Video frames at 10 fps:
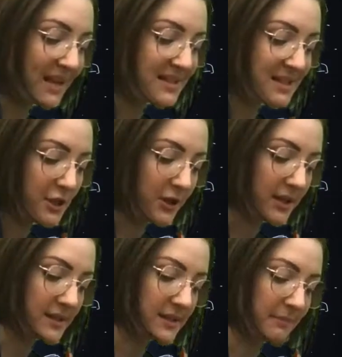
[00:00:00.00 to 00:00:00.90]
a
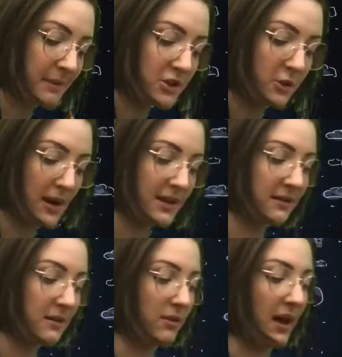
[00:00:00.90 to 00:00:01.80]
series. I'm not sure why I
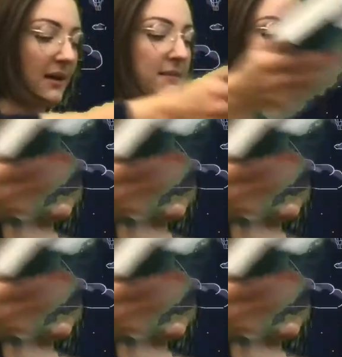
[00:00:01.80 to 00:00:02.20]
didn't know that.